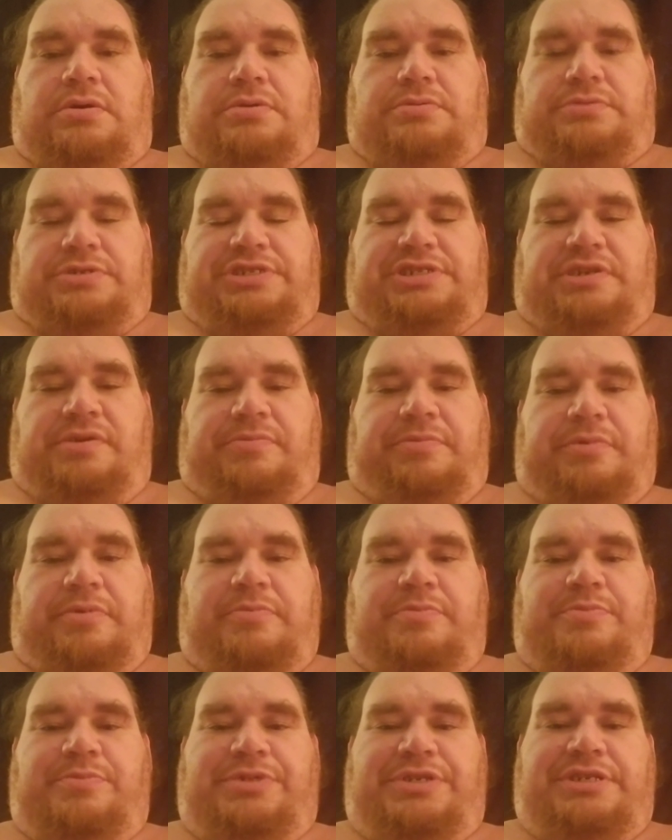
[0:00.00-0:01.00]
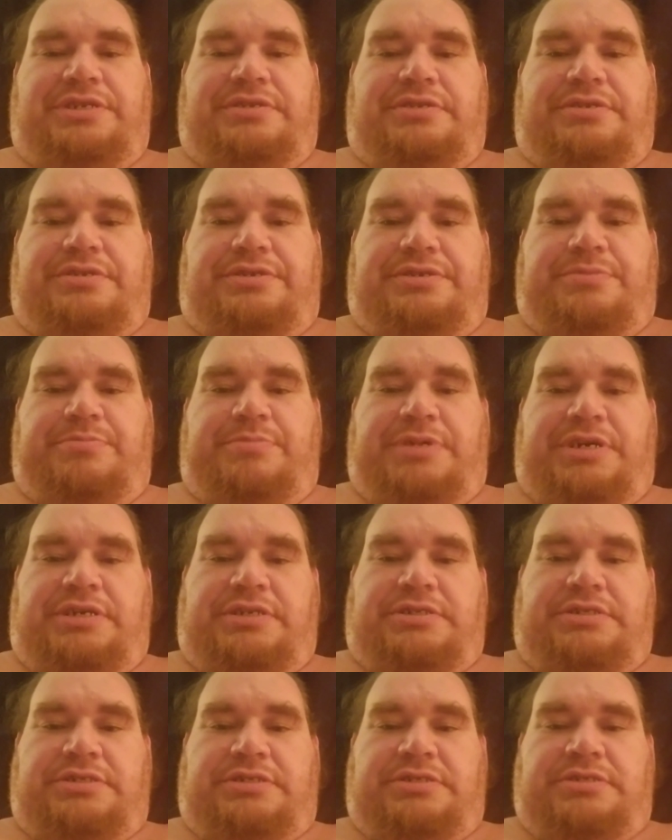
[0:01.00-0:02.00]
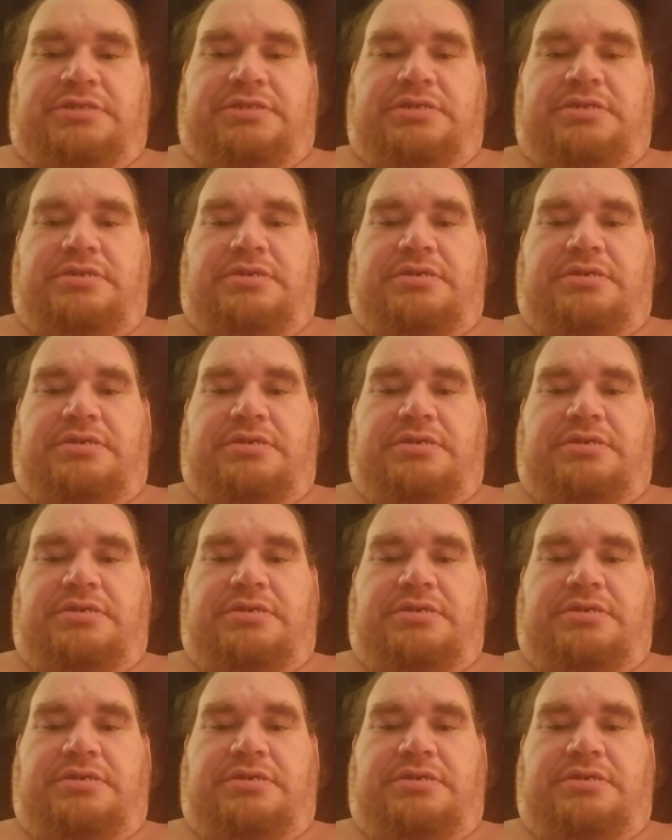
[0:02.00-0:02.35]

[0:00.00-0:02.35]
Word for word: What's up, everybody? This is Mad Dogg.